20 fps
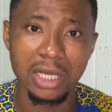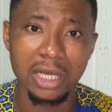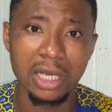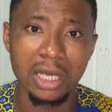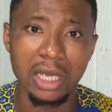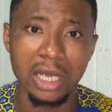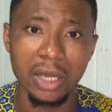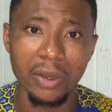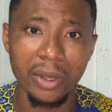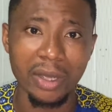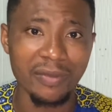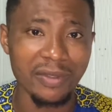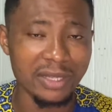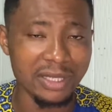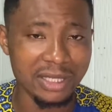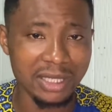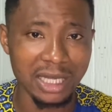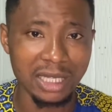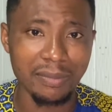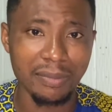and we have the
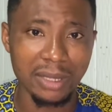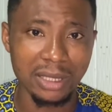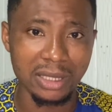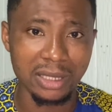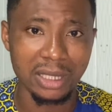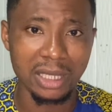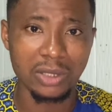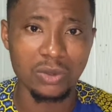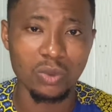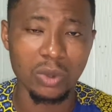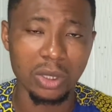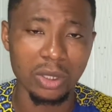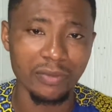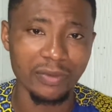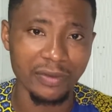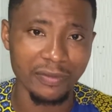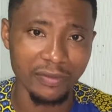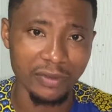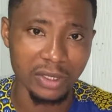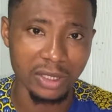start button as one of the
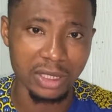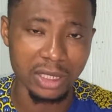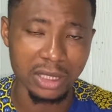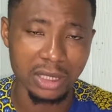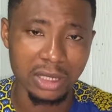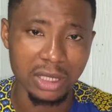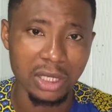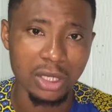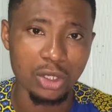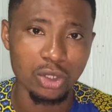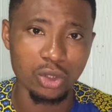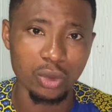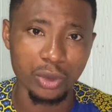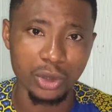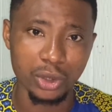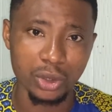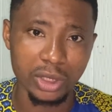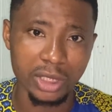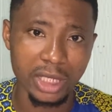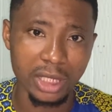features. So we
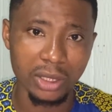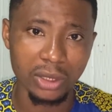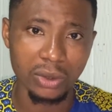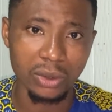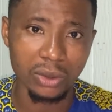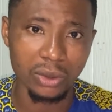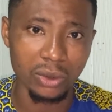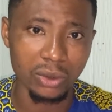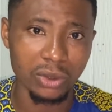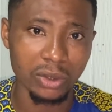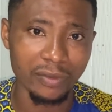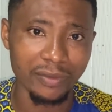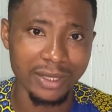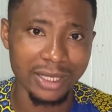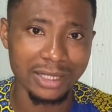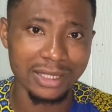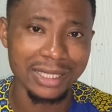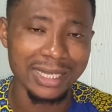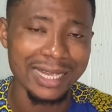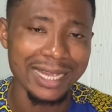should take note of that.
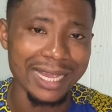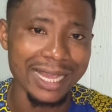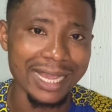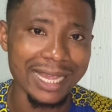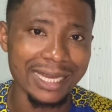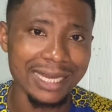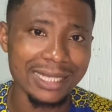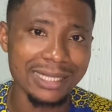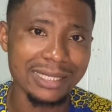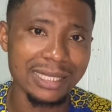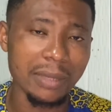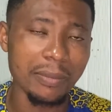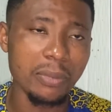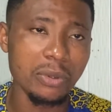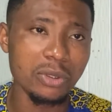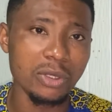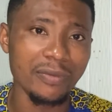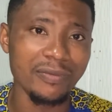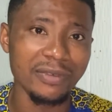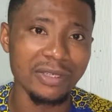And examples
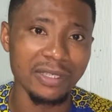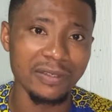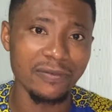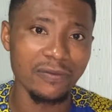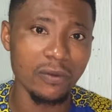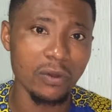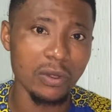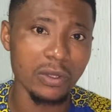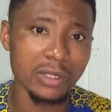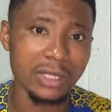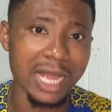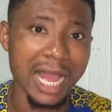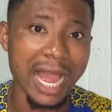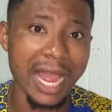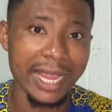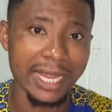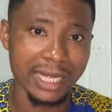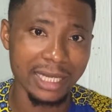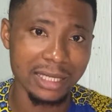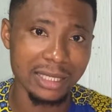of default
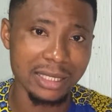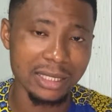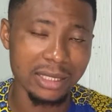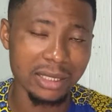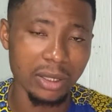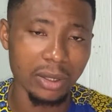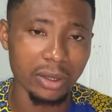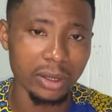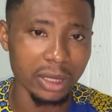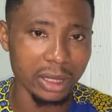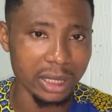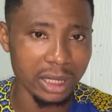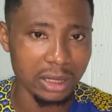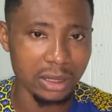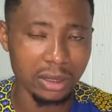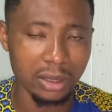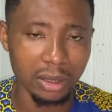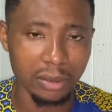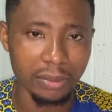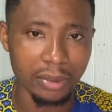icons on the
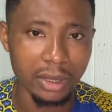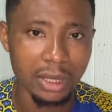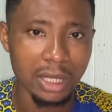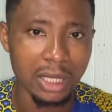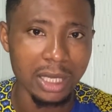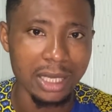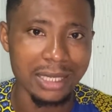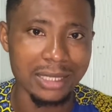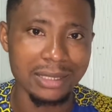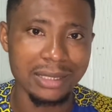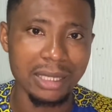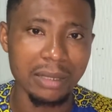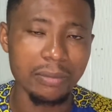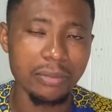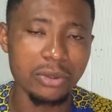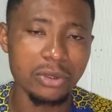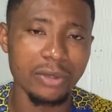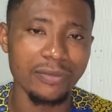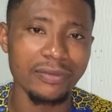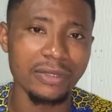desktop. Examples
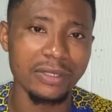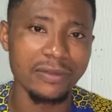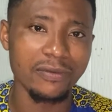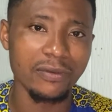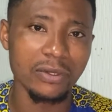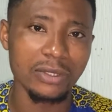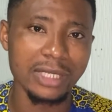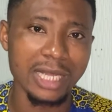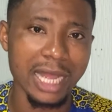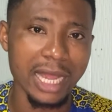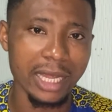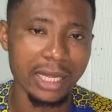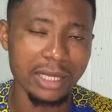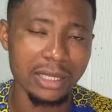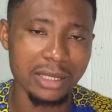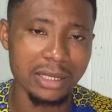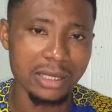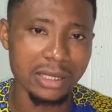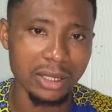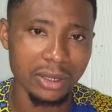of default
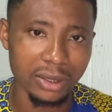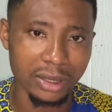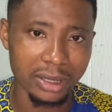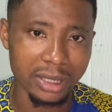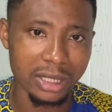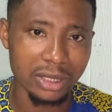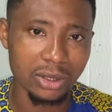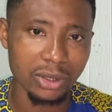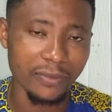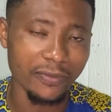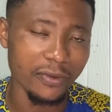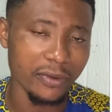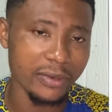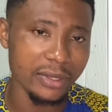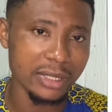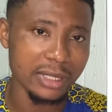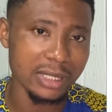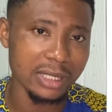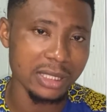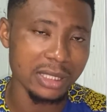icons on the desktop. For
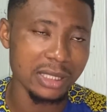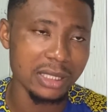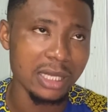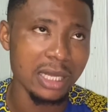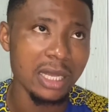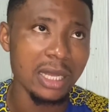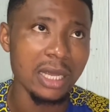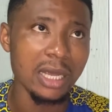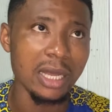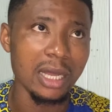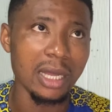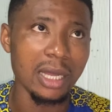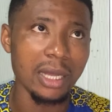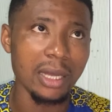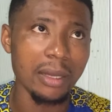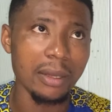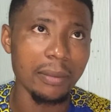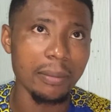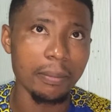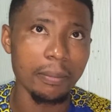instance,
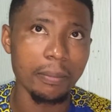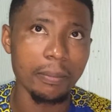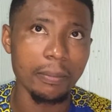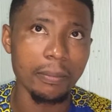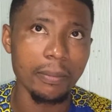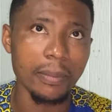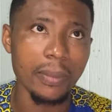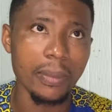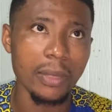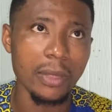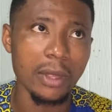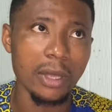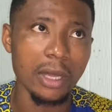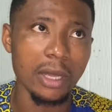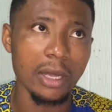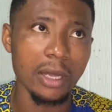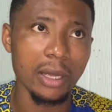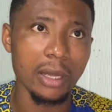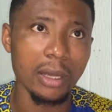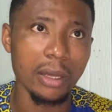
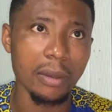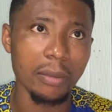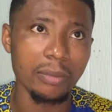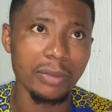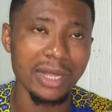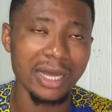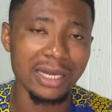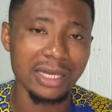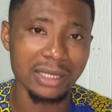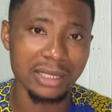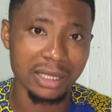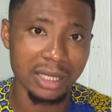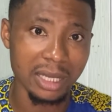that is